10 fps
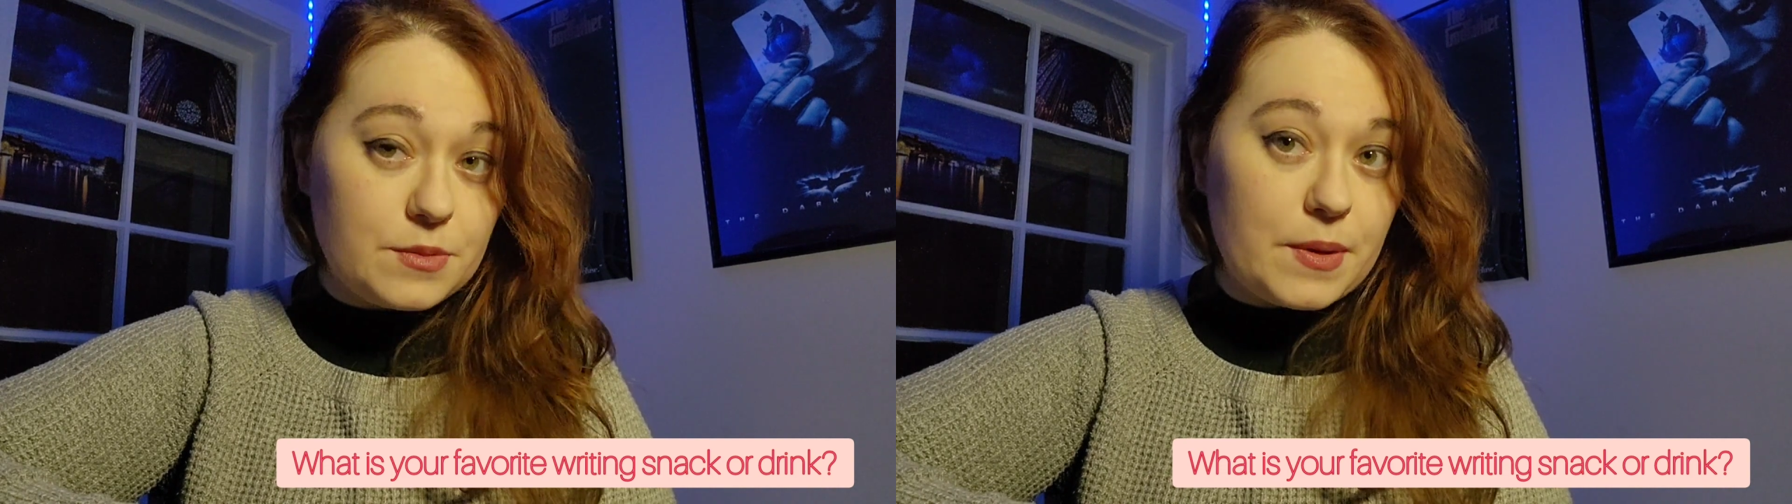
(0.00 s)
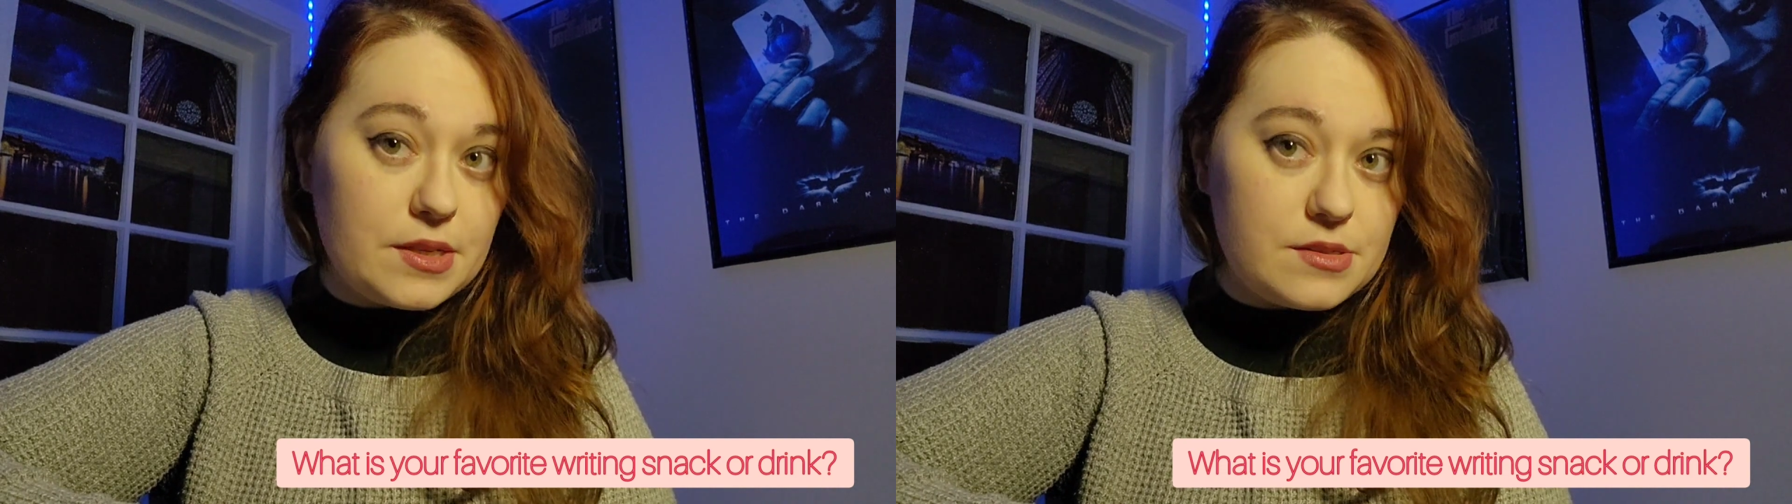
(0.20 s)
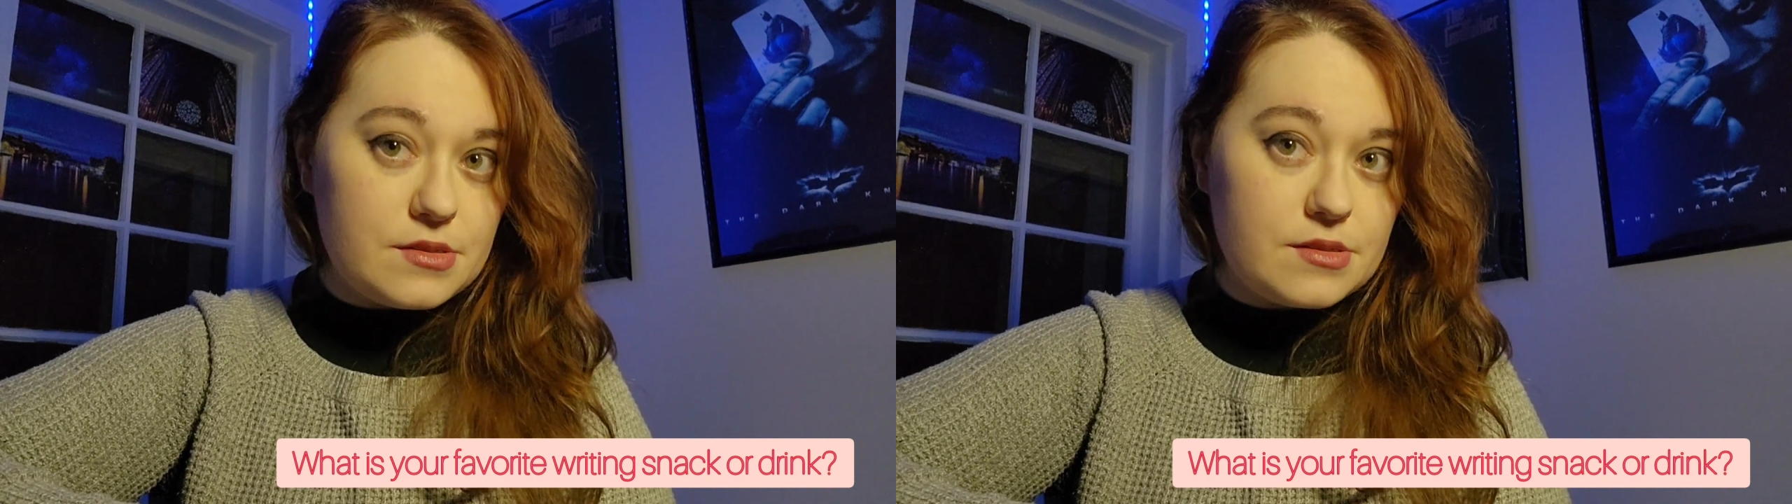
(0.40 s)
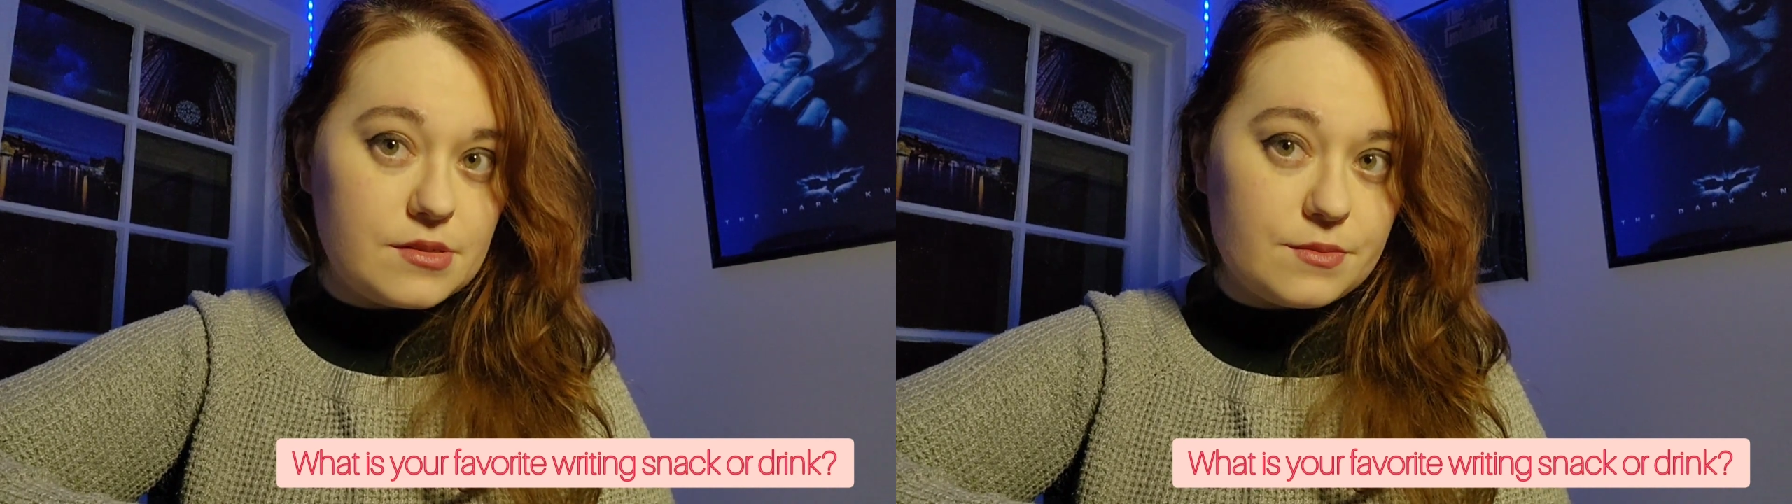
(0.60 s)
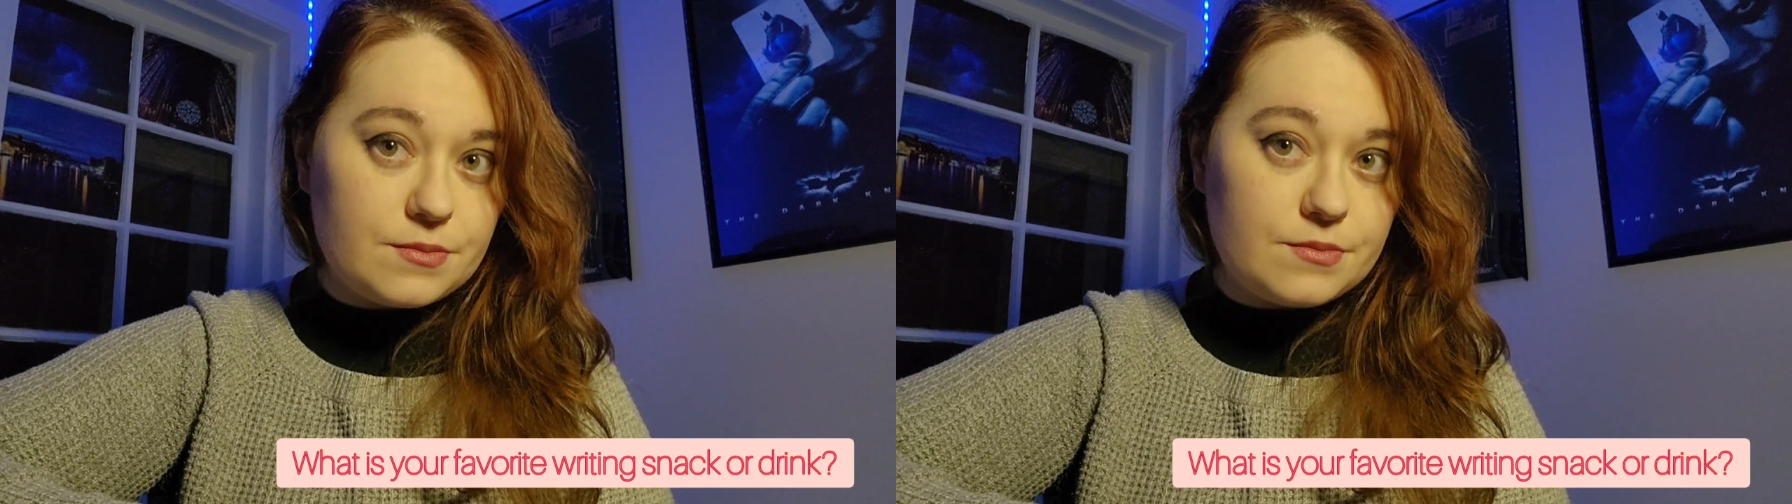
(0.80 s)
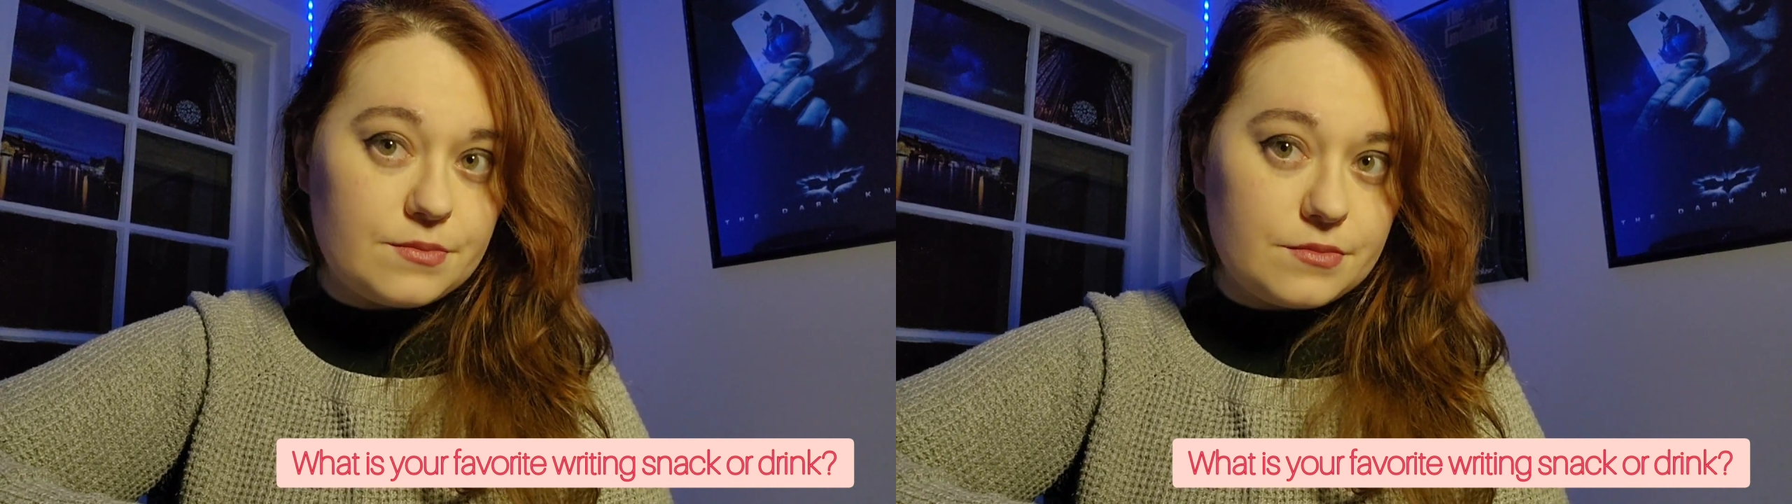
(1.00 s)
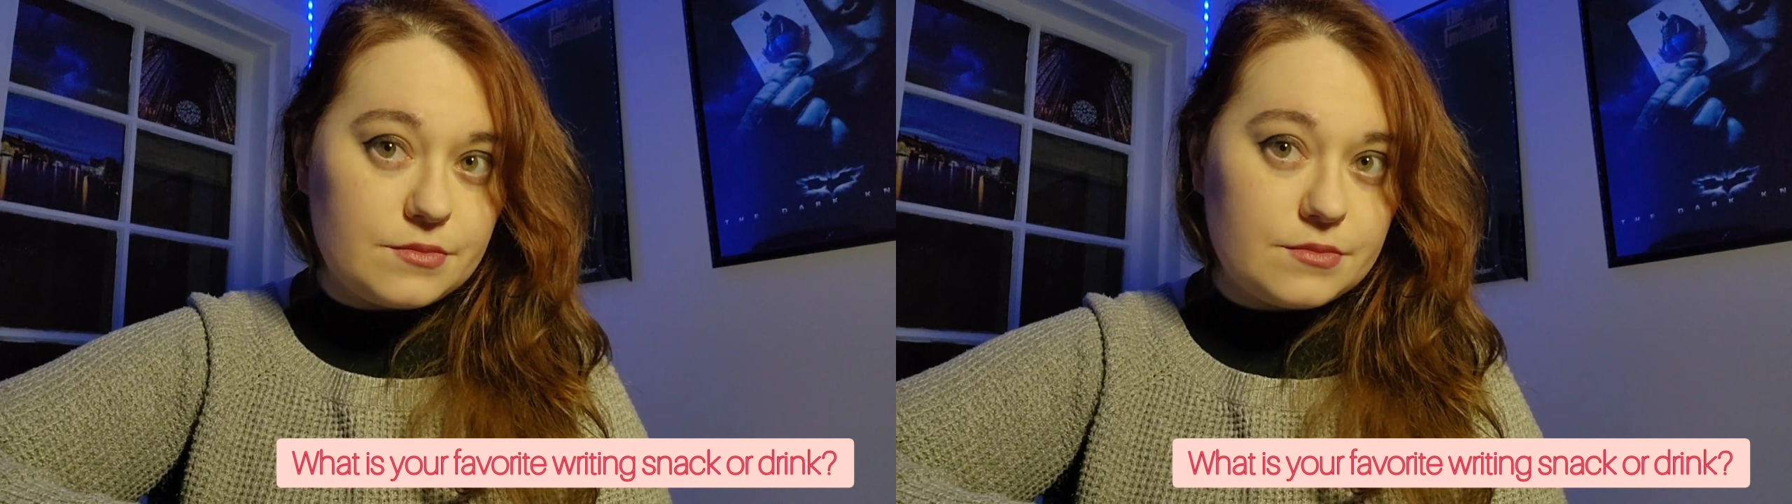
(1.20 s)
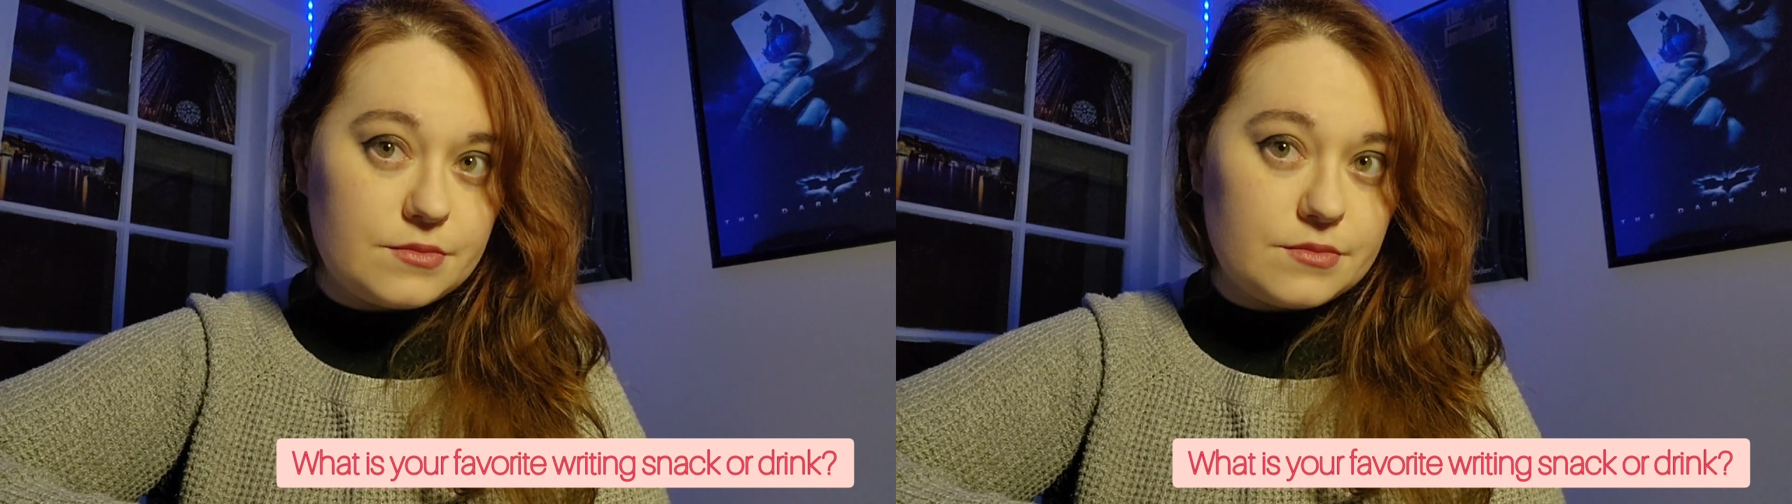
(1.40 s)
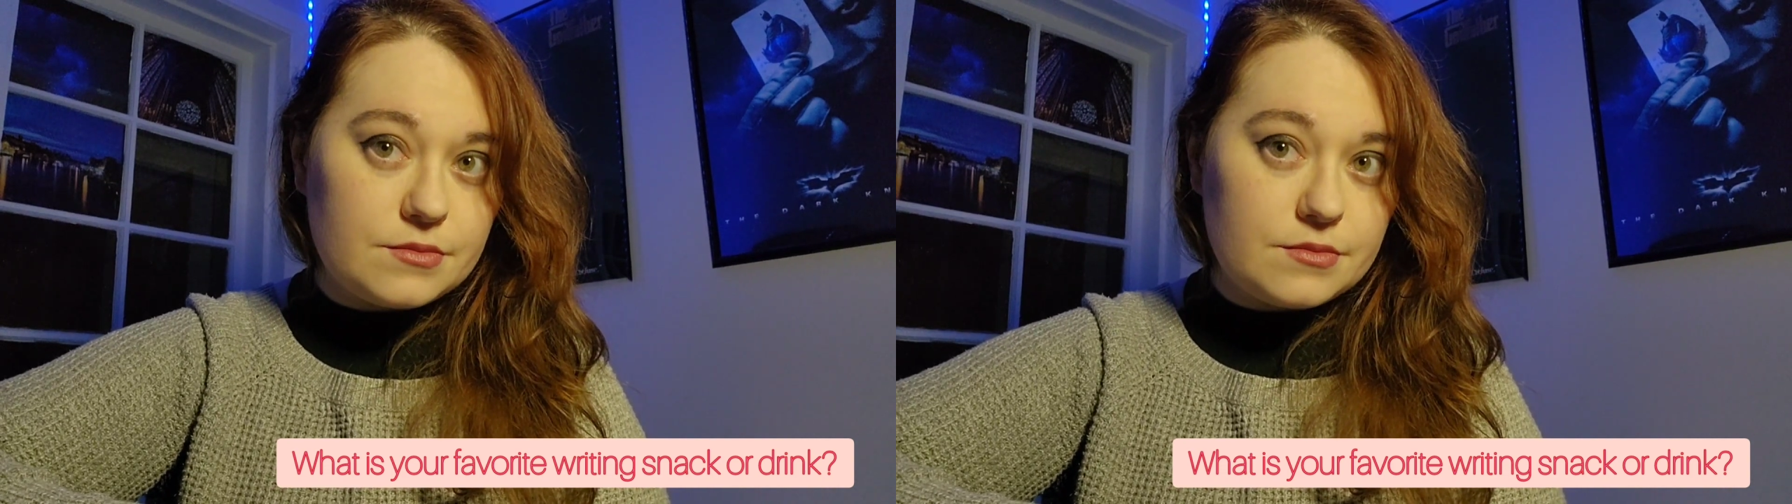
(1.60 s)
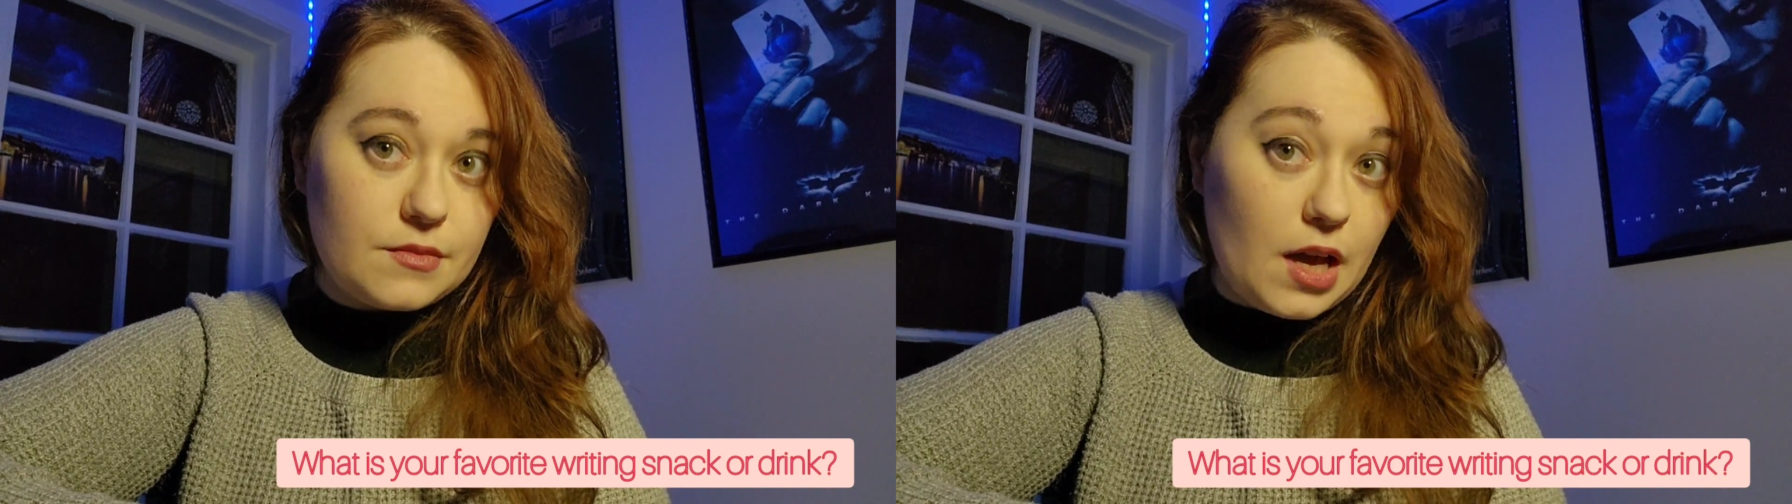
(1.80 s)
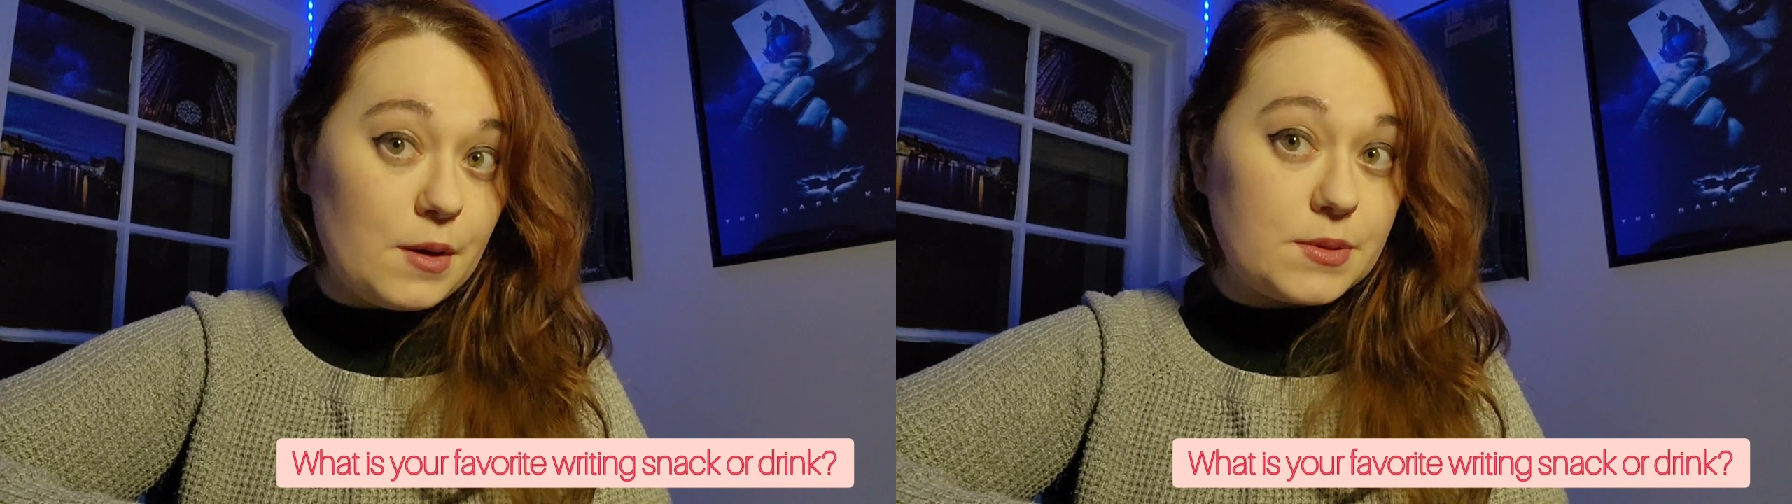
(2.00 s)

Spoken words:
best. I'm